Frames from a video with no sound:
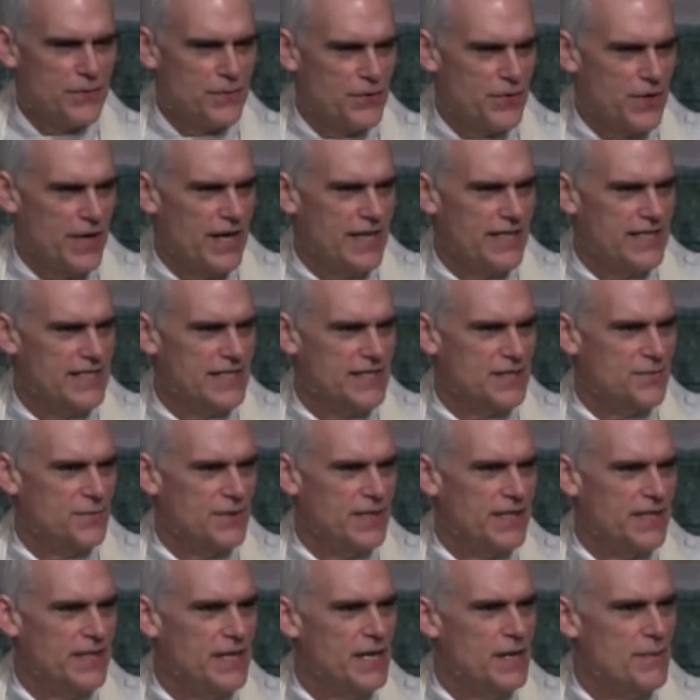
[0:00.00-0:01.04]
of Christ. As
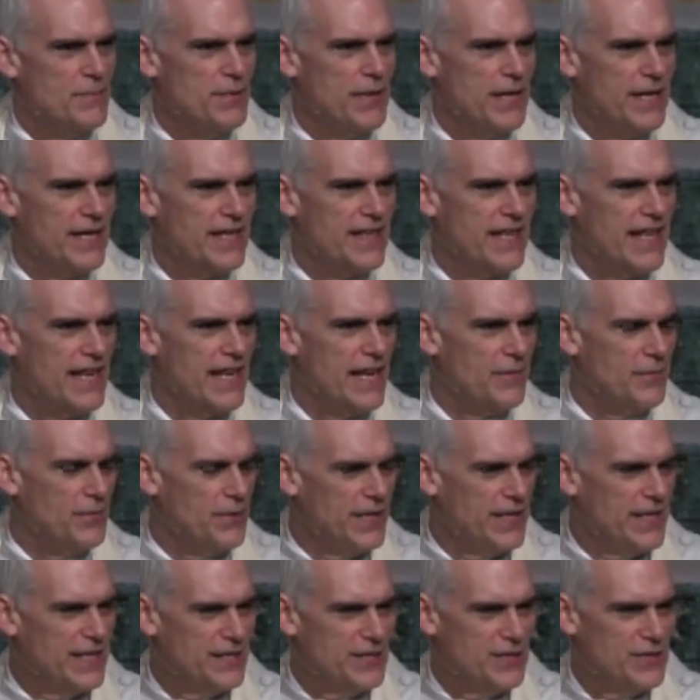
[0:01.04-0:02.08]
we pick that up,
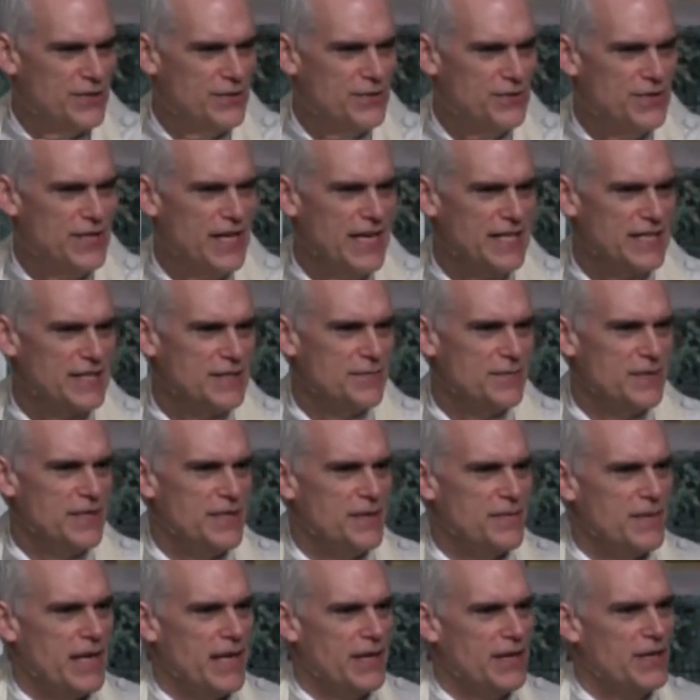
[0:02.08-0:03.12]
we get to the New Testament
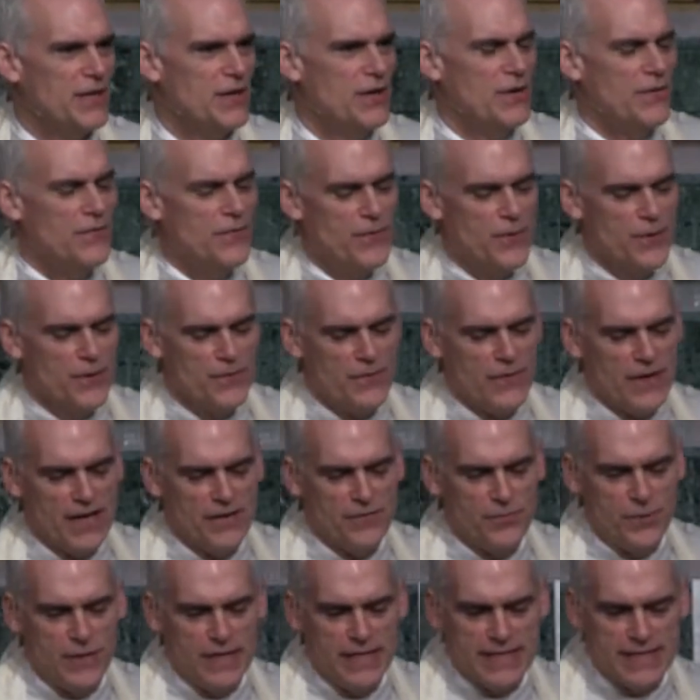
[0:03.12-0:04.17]
in about four or
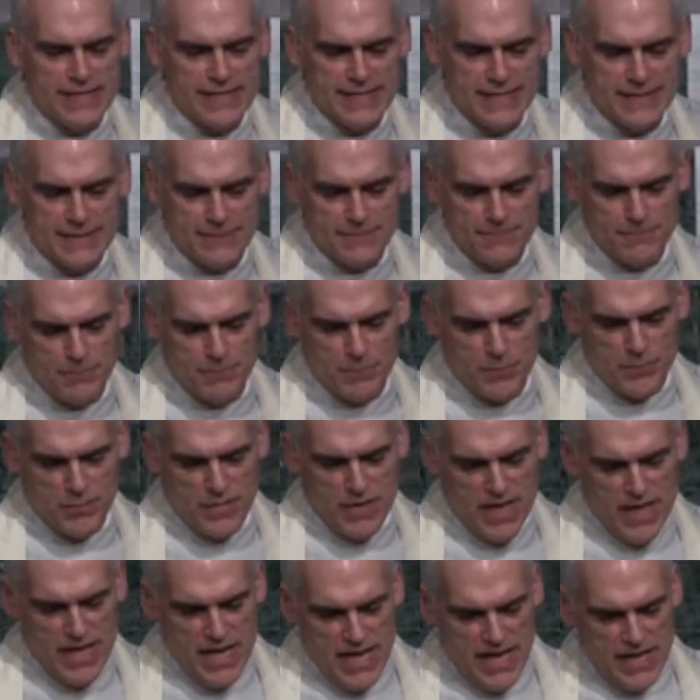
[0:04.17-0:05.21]
five weeks.
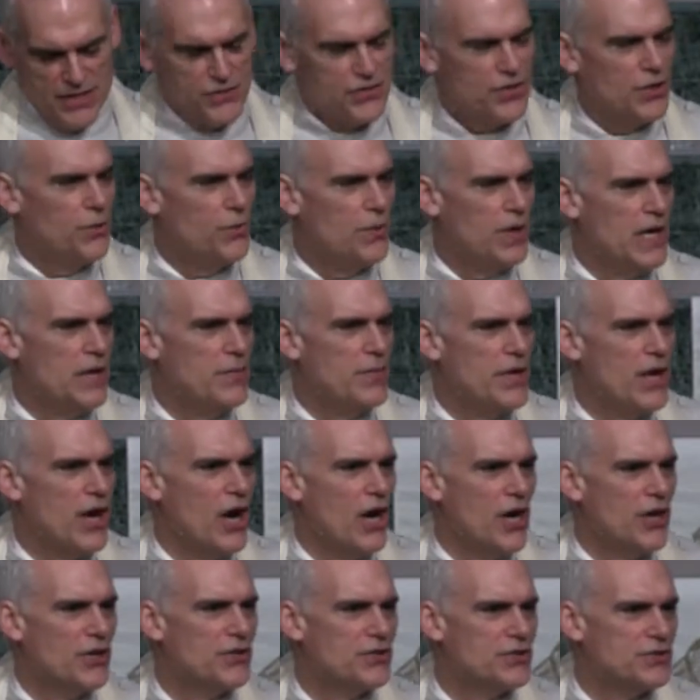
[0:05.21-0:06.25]
And so, where we
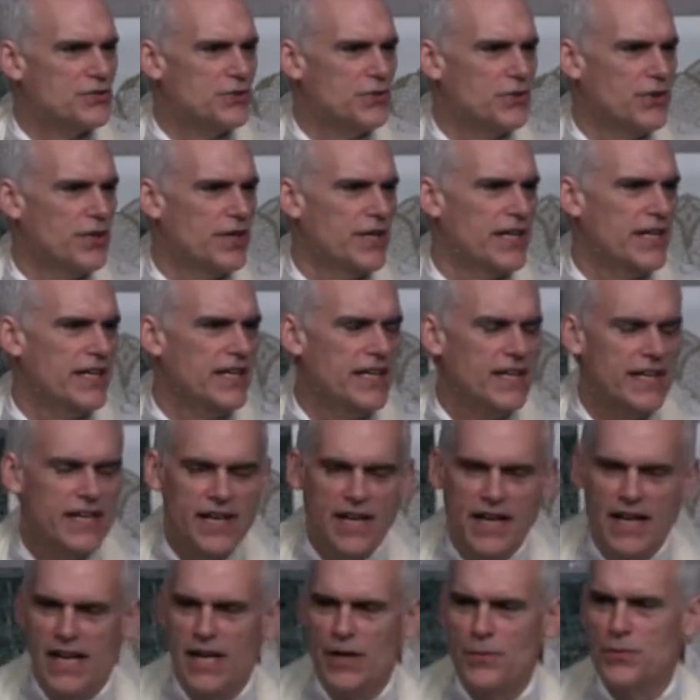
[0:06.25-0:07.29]
are in the story,
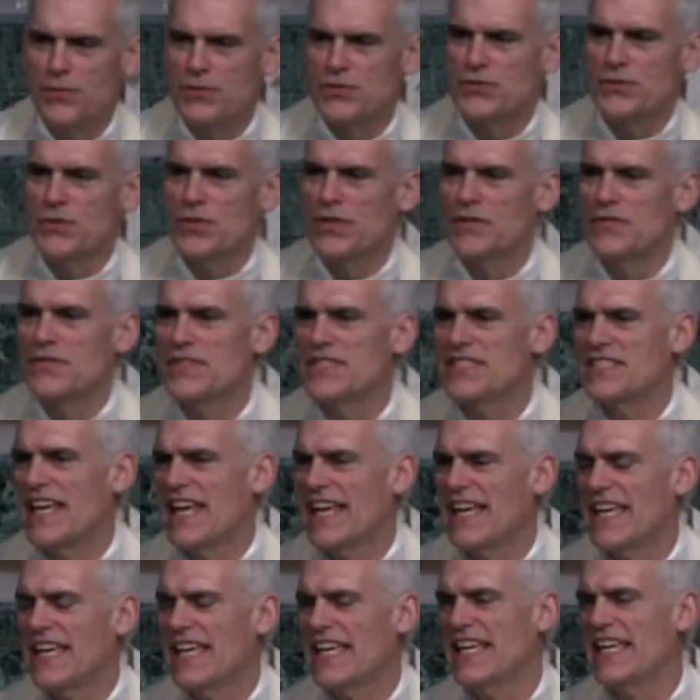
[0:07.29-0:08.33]
uh, we're sort of in
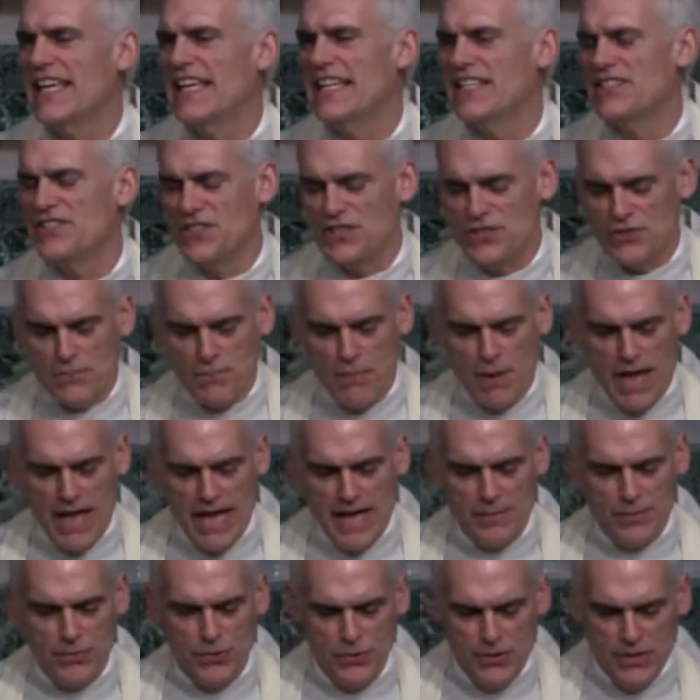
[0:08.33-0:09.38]
2 Kings in your
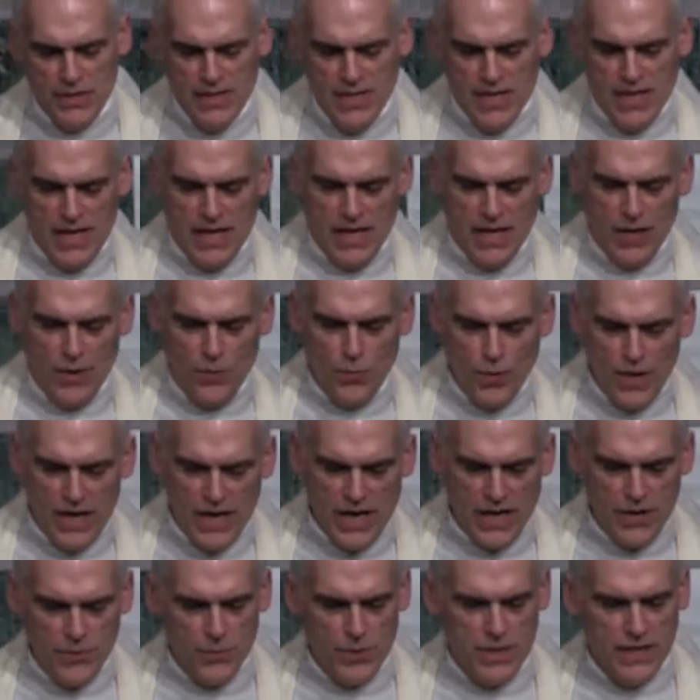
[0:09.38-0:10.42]
Bible, uh,
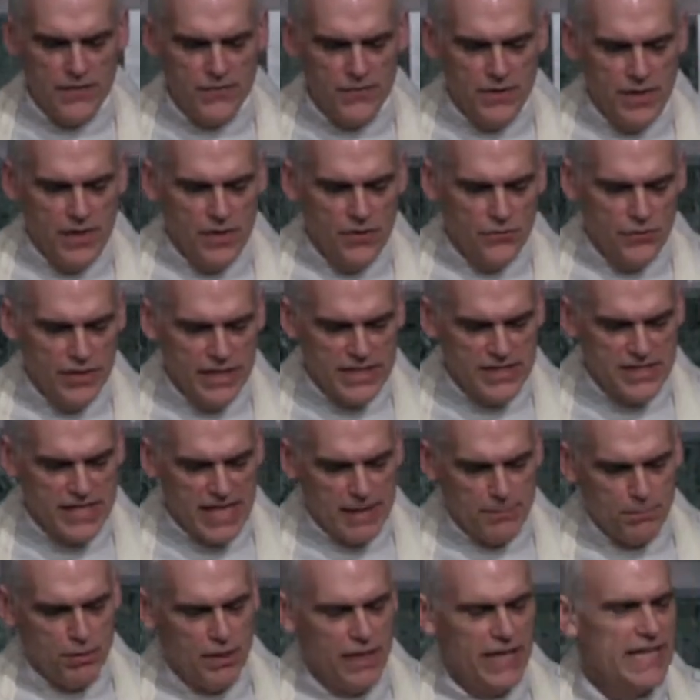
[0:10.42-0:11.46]
where we've reached
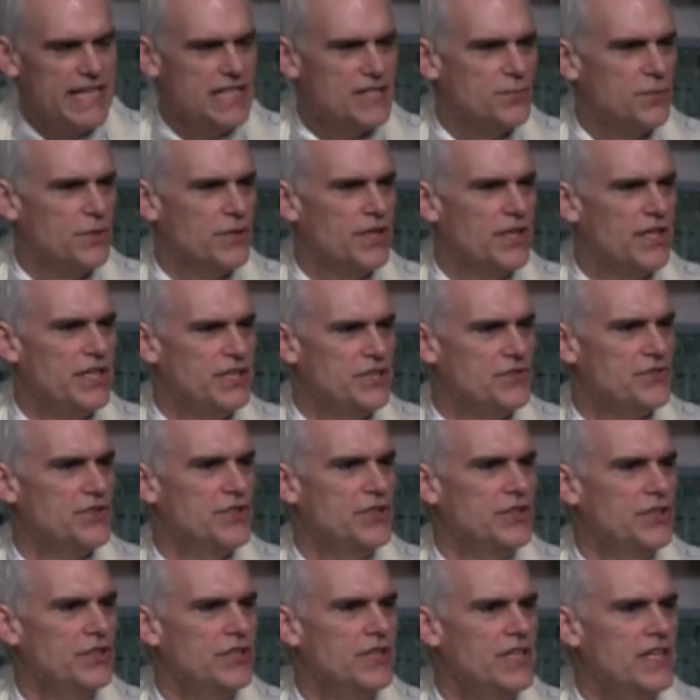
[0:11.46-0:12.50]
that place where
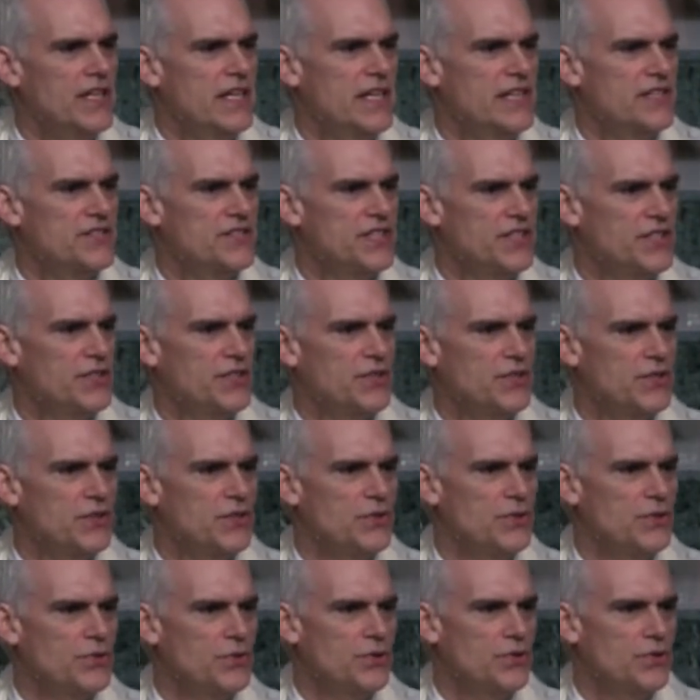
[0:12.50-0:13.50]
Israel is in the